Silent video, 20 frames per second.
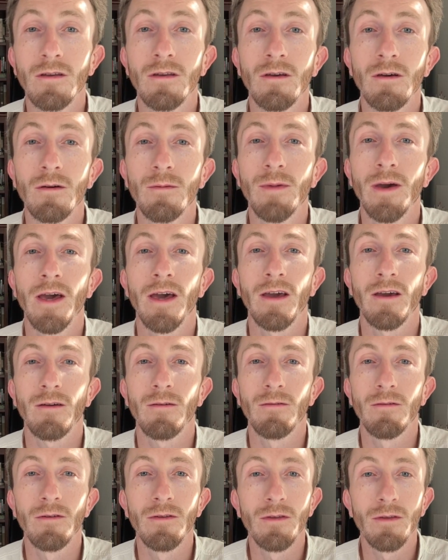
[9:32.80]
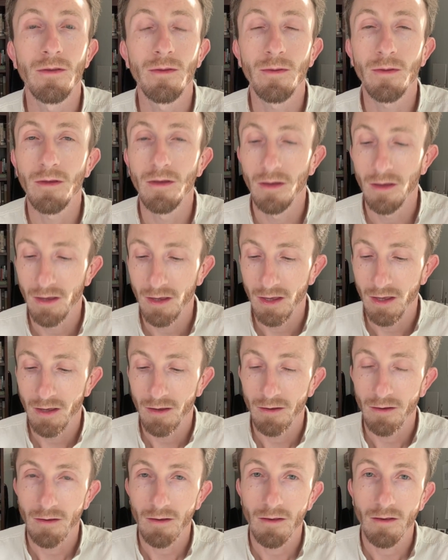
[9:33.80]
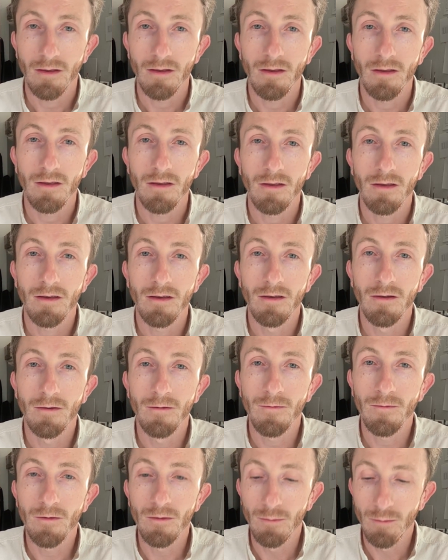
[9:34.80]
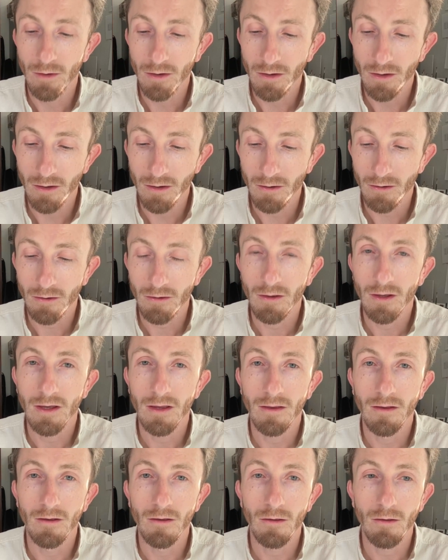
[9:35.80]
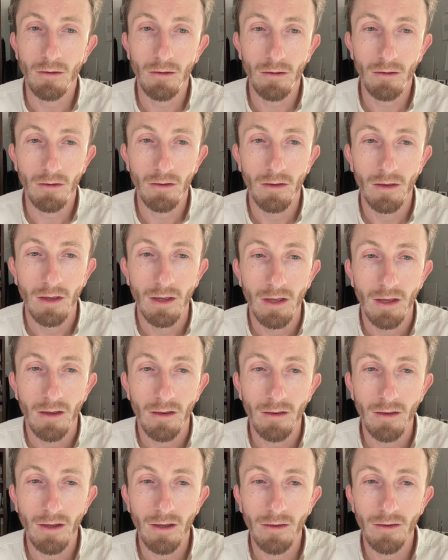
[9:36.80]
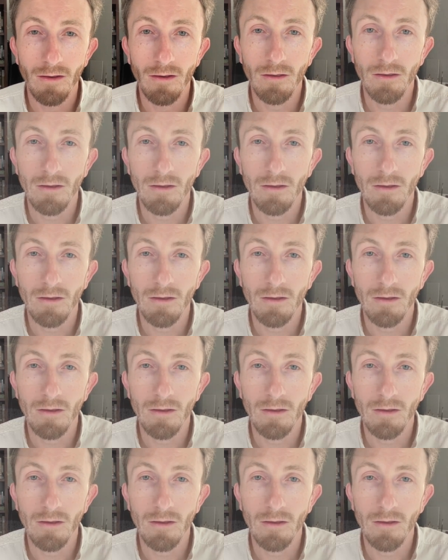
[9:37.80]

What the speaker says: go back with in a few minutes, let this